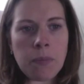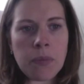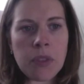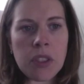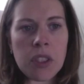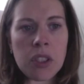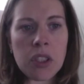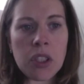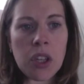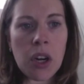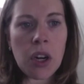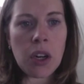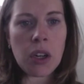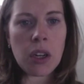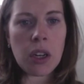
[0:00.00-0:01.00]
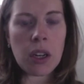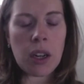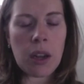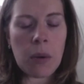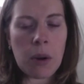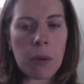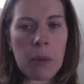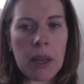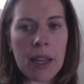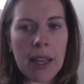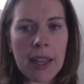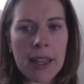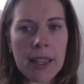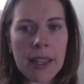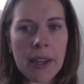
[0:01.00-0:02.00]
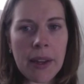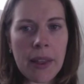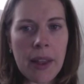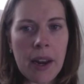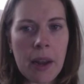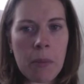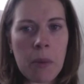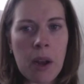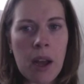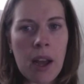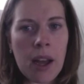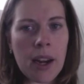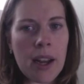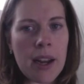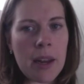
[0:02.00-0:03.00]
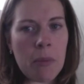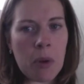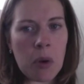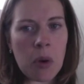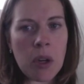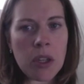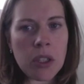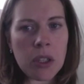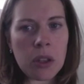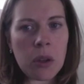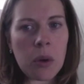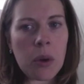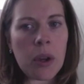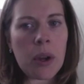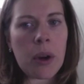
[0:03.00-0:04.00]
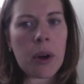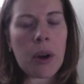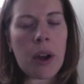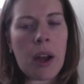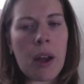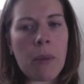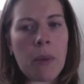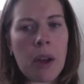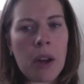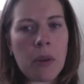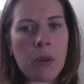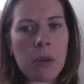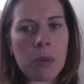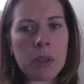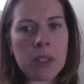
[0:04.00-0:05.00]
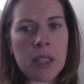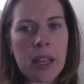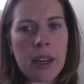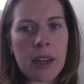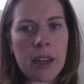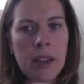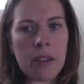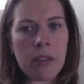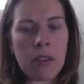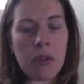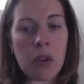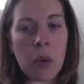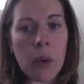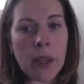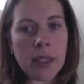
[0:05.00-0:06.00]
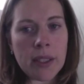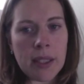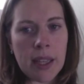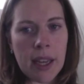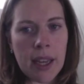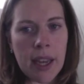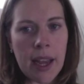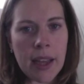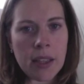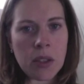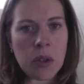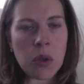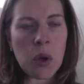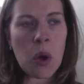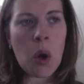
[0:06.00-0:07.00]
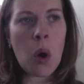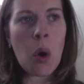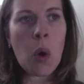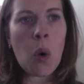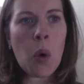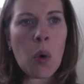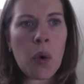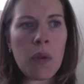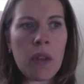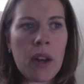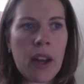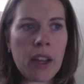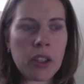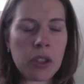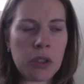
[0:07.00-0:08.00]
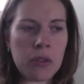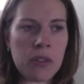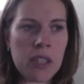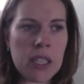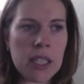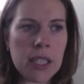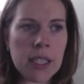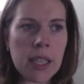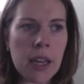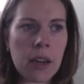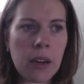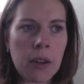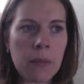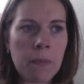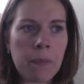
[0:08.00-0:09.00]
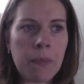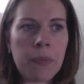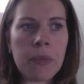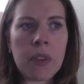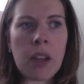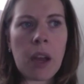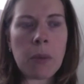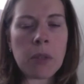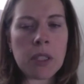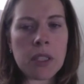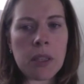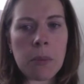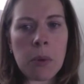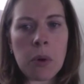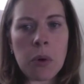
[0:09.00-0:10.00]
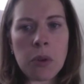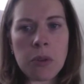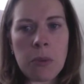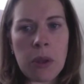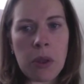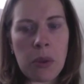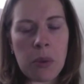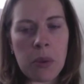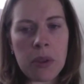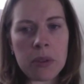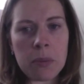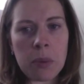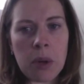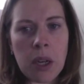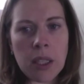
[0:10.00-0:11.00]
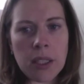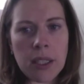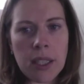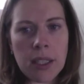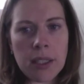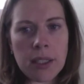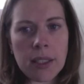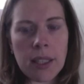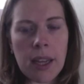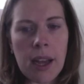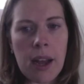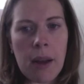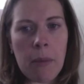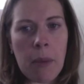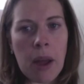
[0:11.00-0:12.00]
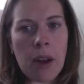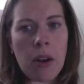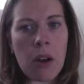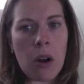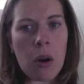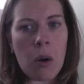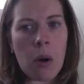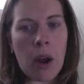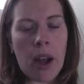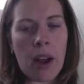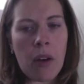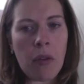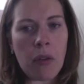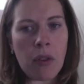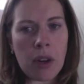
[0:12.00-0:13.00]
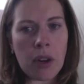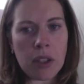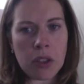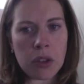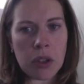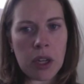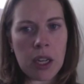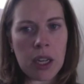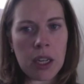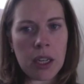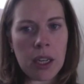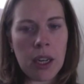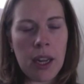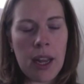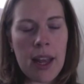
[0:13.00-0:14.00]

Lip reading: To start, I want to make it clear that I'm not an immigration lawyer, I'm not a representative of USCIS or of the National Visa Center. I'm just someone who's been through this process and know how frustrating